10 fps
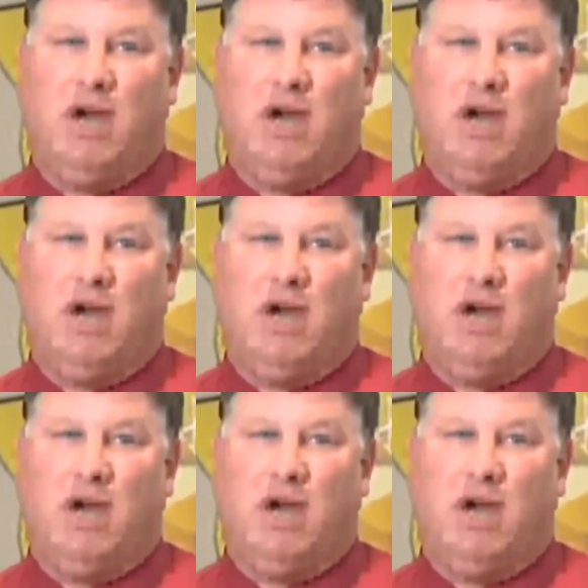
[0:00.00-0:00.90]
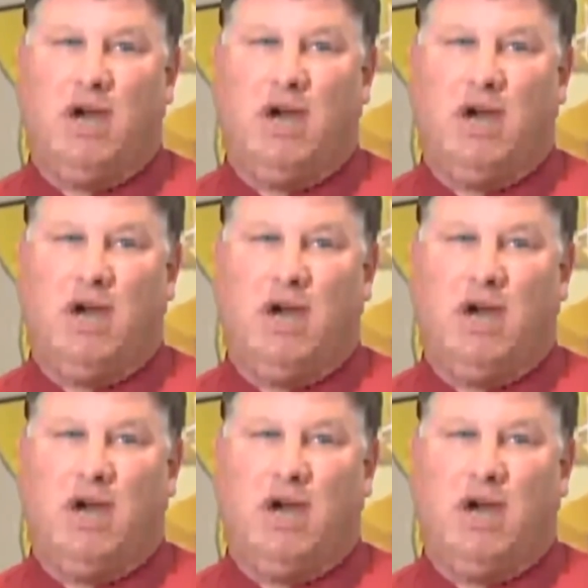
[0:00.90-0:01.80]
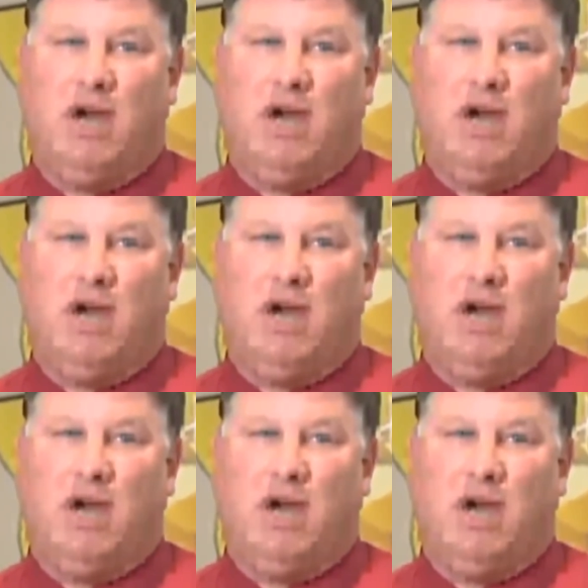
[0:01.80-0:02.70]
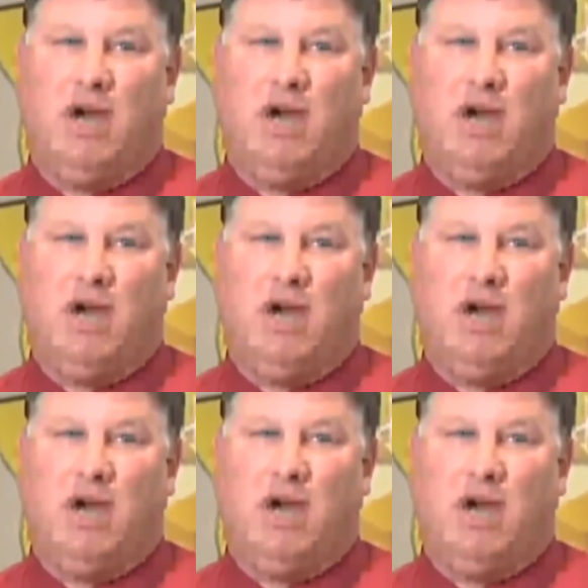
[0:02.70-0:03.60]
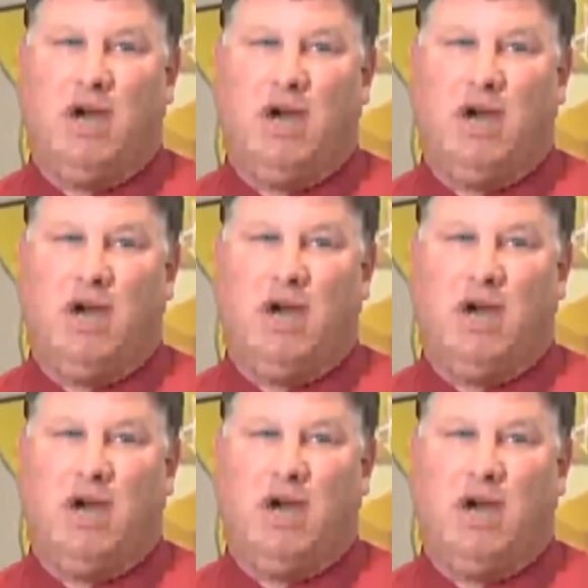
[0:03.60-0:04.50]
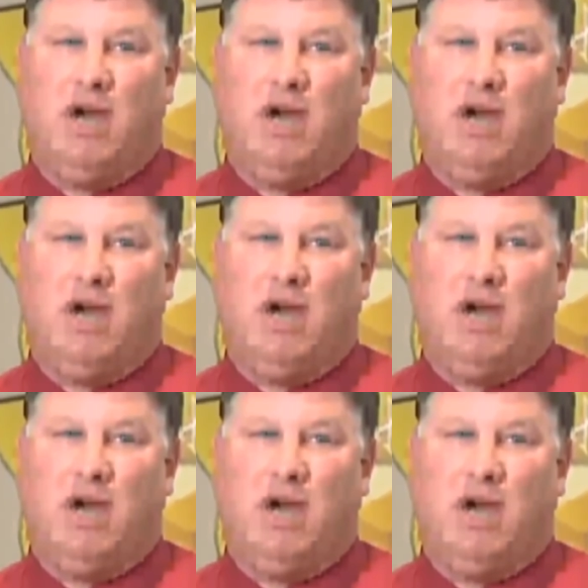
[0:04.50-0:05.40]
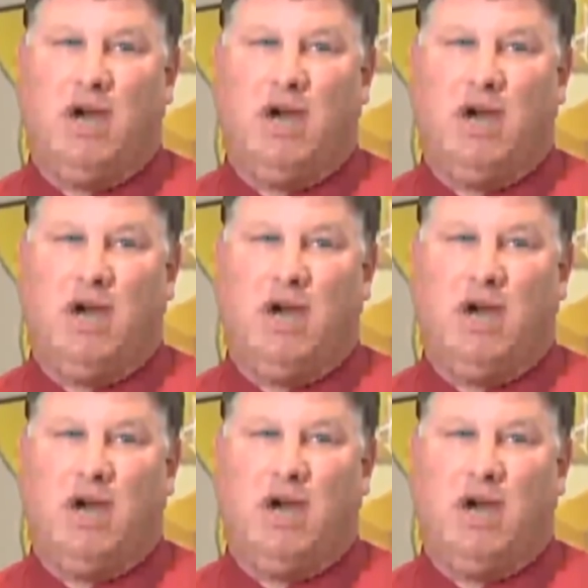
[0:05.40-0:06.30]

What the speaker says: No one is speaking in this clip.